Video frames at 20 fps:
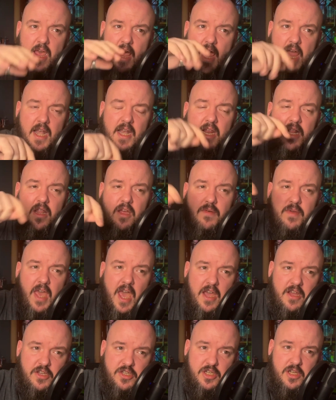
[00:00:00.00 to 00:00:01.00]
Any
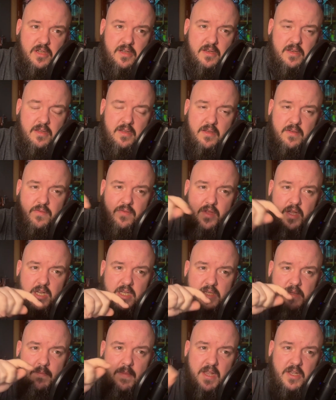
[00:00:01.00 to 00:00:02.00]
location that
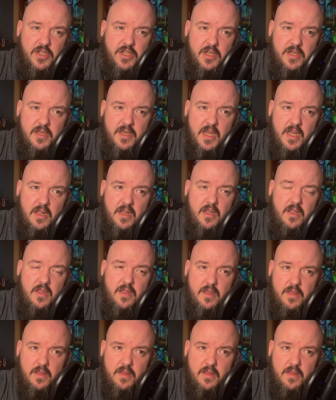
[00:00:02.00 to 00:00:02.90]
is mentioned in